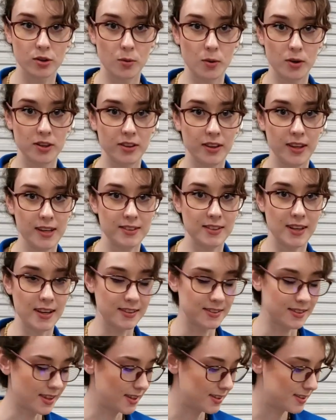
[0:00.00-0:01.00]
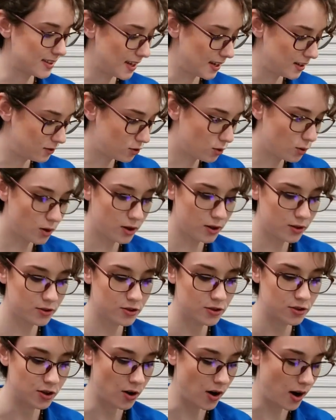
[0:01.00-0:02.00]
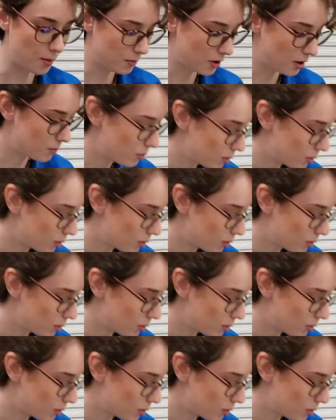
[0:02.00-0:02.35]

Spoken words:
going to leak test this indoors, so I'm going to